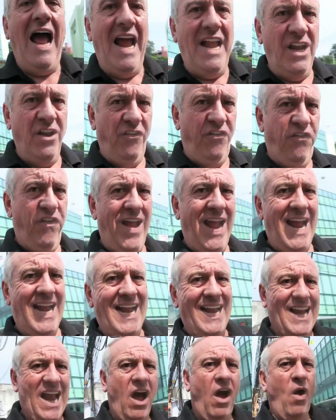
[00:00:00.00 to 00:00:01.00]
And the
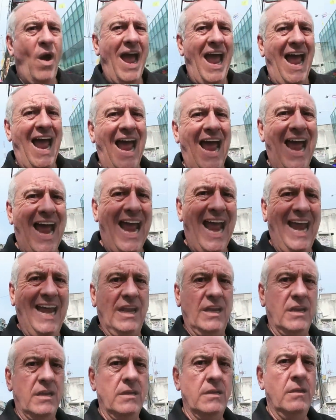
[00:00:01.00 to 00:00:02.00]
feeling that I
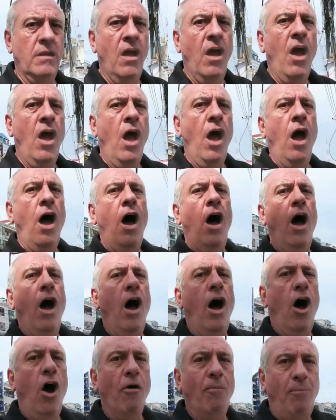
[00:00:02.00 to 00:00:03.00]
had
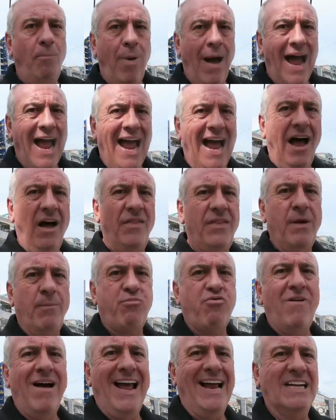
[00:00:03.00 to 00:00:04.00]
about the
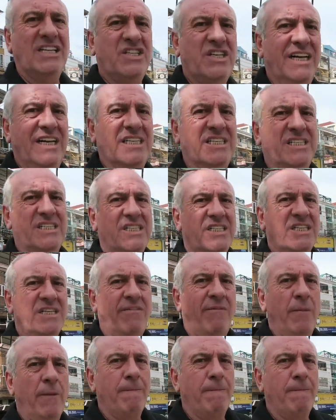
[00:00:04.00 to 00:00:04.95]
practice.